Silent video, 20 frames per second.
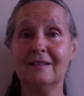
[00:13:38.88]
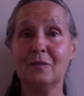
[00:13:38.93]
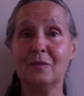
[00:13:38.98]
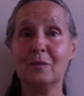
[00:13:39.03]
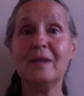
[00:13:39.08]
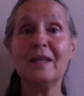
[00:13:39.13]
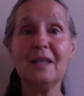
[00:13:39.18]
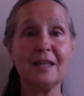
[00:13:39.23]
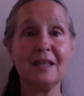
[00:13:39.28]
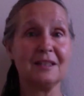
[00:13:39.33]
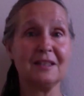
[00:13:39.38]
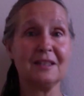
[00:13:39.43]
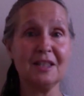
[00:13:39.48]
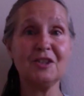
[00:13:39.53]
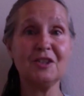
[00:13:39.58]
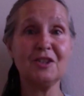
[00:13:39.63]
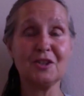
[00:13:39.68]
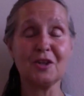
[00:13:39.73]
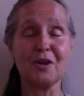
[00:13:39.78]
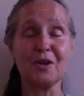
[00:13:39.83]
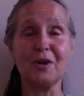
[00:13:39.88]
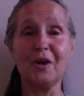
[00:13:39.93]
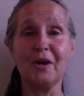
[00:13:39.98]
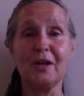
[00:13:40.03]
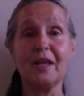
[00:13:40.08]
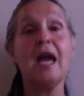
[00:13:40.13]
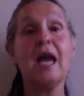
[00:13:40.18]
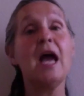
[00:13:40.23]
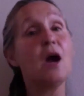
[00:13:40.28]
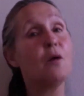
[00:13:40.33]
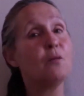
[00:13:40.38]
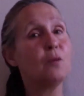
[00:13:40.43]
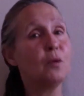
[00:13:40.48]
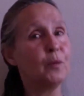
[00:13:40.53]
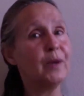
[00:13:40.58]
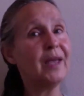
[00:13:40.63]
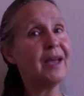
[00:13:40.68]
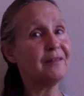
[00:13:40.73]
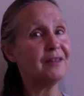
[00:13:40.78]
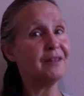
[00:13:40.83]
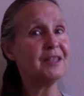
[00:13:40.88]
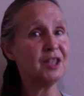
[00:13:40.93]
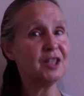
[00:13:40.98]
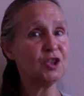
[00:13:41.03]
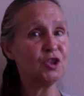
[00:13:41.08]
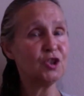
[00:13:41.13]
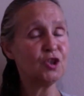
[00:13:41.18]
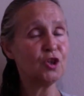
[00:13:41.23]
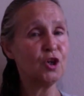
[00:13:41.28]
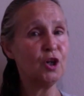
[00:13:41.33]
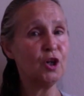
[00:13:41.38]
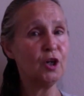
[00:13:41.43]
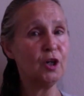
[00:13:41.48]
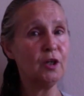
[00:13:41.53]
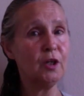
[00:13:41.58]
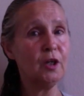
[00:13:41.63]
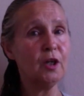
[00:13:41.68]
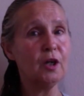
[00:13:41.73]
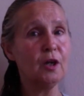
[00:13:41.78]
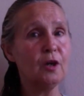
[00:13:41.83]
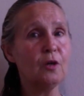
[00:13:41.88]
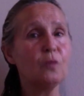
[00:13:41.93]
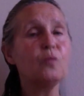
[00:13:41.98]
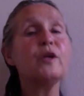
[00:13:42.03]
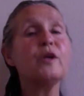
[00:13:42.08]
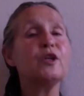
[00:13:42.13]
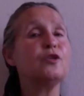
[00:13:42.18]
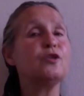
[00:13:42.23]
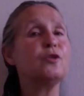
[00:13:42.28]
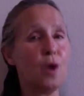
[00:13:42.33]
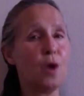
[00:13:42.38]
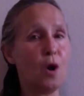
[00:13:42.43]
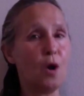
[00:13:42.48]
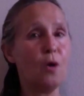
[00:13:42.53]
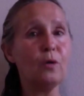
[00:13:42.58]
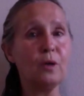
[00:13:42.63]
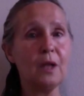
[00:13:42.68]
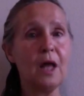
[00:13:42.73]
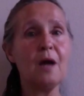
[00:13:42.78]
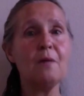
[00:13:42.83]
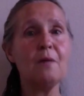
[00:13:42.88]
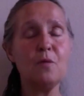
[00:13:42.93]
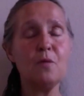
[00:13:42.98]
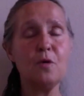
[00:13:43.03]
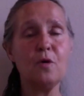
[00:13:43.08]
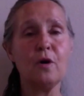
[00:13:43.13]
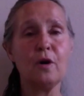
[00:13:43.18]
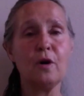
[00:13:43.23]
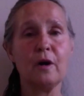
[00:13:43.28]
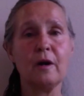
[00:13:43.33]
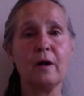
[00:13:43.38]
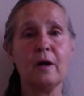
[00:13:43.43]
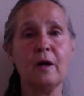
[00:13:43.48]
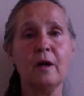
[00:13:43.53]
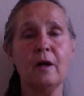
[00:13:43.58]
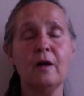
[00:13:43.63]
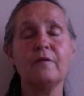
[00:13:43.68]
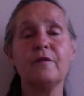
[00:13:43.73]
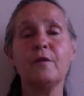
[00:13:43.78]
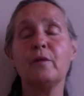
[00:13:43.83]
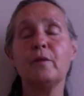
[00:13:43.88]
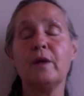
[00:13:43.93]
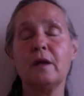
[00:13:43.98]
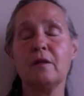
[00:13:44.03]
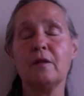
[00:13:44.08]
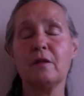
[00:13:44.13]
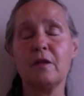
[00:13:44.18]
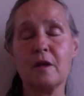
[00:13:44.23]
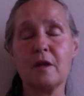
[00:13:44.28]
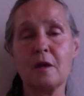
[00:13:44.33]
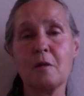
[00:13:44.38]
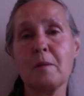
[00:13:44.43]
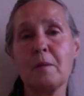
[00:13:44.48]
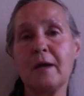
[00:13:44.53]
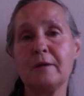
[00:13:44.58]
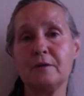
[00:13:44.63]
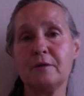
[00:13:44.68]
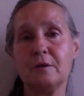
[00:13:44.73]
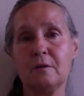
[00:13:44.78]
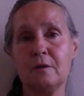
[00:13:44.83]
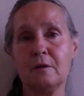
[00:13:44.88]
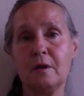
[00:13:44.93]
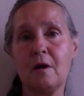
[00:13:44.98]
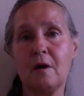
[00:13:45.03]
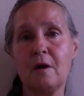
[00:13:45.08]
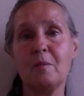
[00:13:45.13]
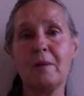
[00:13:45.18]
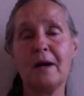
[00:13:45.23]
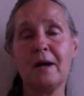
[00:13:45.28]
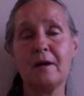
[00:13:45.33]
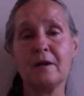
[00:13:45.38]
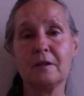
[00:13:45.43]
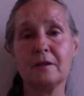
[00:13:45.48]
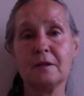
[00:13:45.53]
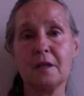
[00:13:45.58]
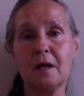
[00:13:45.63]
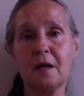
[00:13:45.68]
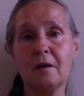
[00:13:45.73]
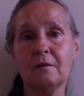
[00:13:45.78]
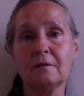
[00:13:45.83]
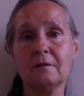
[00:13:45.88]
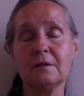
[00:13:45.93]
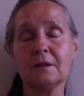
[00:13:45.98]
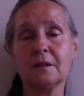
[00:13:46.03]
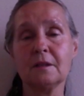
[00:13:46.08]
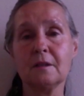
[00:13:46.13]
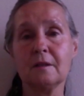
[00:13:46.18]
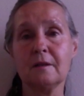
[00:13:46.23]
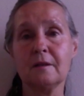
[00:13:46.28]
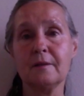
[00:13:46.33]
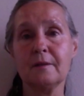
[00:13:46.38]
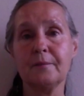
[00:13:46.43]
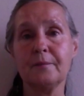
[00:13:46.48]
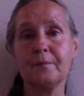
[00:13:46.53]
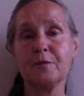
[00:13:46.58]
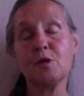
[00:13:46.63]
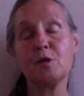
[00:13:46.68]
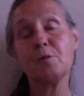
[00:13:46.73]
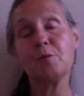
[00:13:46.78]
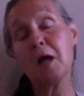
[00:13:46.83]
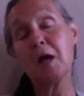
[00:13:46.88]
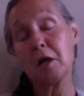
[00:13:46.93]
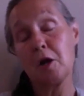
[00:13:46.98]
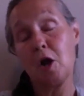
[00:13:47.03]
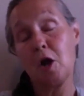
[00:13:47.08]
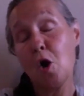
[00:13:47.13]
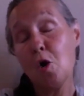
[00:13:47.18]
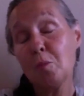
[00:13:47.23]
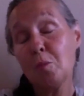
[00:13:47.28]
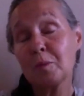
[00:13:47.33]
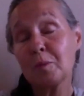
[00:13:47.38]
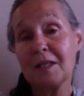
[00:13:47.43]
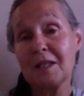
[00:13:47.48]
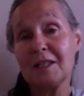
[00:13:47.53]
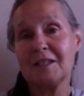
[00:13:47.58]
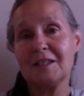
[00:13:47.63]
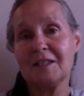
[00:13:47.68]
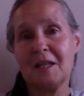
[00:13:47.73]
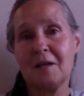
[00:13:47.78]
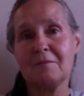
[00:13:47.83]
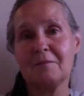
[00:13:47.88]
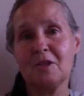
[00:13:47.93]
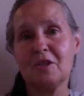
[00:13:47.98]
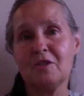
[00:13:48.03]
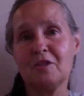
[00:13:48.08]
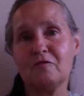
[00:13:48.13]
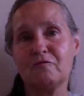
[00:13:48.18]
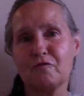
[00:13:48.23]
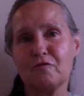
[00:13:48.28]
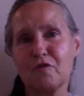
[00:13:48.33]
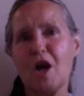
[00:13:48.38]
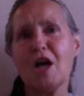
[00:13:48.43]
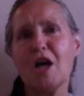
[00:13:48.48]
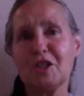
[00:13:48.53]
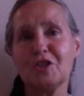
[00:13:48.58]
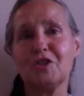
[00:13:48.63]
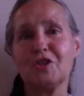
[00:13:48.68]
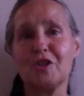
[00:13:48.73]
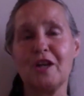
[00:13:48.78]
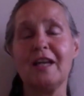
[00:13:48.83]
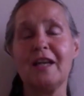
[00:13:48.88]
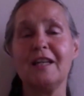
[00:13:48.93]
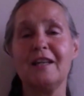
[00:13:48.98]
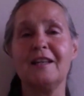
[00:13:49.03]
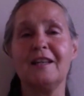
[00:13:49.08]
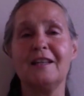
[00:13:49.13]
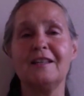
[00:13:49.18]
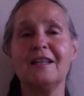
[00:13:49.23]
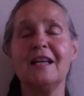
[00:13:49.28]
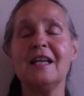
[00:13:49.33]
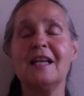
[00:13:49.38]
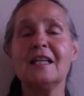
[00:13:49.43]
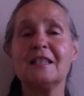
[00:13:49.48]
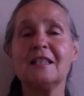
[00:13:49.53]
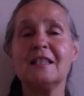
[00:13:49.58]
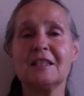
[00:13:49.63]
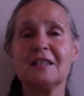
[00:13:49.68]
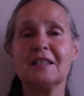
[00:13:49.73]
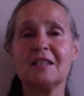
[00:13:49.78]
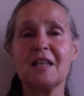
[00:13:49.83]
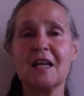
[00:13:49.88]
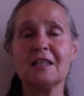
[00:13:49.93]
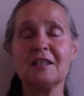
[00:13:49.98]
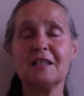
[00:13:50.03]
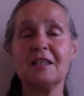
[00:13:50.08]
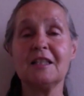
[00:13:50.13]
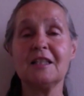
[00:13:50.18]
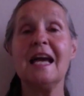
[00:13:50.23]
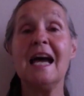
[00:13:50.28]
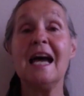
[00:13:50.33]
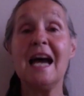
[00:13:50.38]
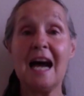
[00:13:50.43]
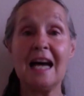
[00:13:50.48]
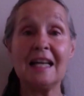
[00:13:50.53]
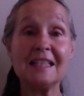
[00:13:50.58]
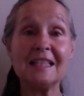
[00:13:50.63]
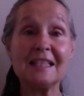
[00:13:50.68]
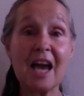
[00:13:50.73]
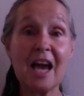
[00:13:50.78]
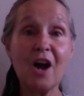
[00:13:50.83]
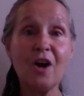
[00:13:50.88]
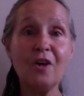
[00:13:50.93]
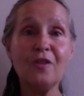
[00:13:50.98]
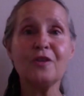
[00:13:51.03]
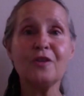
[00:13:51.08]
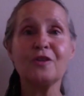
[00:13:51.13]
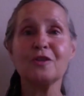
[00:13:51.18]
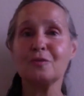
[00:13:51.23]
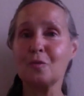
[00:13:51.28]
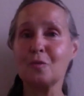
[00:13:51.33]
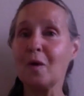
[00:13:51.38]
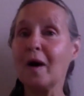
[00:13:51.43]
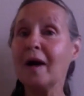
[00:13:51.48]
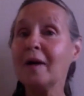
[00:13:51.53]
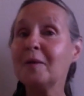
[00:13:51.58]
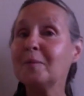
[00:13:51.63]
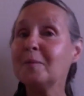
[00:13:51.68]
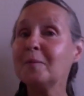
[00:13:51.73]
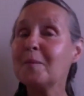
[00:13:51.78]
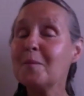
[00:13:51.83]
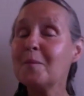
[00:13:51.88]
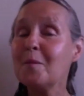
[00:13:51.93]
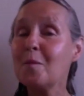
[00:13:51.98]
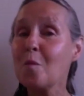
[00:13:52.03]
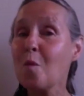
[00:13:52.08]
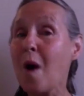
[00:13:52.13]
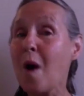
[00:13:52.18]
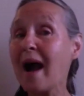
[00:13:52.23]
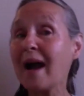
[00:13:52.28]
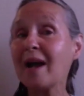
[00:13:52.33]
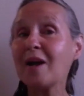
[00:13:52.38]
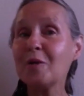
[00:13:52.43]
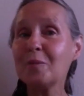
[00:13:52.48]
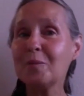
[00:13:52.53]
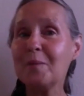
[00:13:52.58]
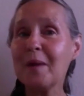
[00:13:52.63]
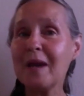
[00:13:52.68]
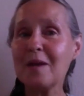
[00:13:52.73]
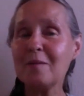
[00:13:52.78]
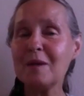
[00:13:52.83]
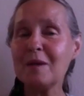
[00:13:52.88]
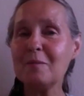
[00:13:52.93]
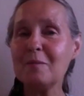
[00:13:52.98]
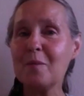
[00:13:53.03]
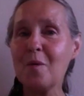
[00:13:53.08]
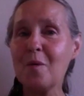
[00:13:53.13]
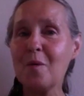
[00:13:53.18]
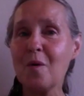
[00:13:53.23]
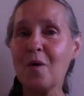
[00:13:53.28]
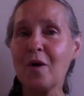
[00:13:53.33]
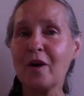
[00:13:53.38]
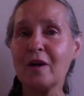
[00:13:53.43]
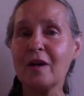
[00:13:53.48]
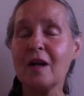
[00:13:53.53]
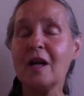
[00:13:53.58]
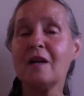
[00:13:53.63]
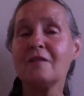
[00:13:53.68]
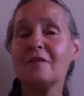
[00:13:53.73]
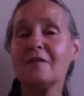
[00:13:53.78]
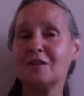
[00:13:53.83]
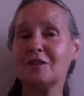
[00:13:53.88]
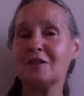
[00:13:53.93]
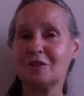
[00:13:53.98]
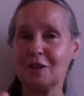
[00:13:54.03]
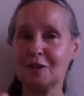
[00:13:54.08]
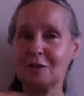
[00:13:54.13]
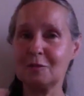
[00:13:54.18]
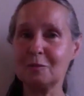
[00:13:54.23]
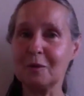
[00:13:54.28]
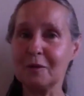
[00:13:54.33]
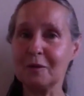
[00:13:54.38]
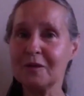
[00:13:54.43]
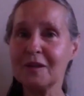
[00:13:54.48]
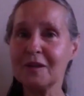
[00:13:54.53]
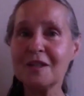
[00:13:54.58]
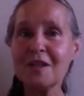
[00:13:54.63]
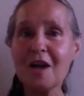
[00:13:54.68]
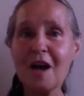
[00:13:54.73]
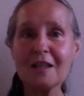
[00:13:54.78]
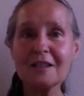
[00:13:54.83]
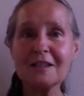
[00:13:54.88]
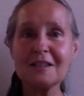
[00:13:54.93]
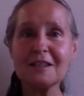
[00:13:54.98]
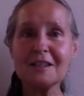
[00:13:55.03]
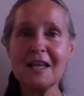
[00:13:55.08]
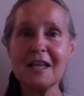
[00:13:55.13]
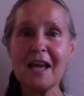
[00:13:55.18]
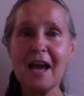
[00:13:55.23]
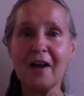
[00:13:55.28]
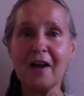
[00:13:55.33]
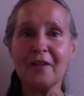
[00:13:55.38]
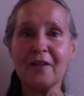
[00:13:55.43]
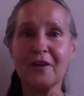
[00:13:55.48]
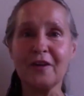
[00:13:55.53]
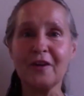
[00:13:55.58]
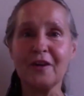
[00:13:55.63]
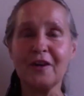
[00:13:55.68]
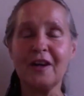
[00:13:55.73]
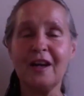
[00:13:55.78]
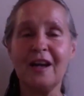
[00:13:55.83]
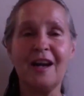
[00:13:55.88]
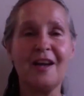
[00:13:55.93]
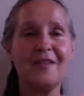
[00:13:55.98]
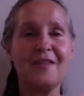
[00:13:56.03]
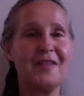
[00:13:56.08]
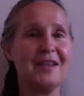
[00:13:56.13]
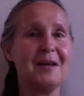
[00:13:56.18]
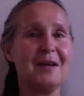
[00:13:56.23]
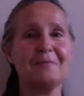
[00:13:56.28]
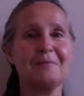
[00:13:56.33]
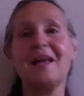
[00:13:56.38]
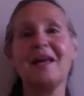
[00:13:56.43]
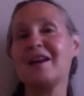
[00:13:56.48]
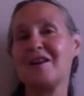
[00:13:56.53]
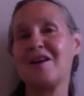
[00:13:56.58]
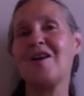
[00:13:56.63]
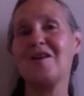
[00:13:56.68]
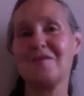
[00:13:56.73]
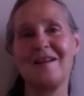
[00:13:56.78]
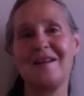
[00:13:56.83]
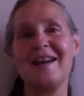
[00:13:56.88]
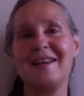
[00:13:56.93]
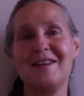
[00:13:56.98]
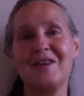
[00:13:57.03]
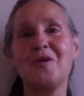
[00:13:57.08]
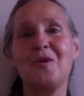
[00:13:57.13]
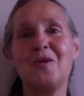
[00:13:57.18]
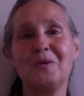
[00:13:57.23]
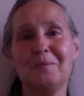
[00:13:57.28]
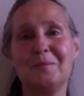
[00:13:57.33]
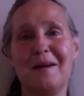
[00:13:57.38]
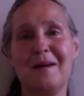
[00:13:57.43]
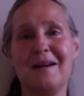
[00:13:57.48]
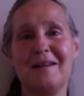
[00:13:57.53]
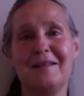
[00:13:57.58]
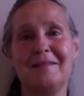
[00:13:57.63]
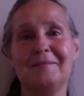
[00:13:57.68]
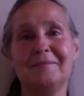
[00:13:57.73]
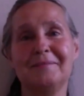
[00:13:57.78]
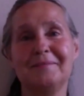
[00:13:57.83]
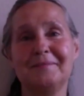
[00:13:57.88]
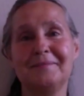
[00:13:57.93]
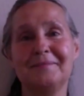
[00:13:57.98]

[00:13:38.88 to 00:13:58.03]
We need a sisterhood. When we have a sisterhood, we can do a whole lot more than we can think about doing all by ourselves. So I'm not hopeless. I'm just frustrated and disgusted until there's one wild baby born that starts putting the dots together. And then I'm like, all right, gold mine.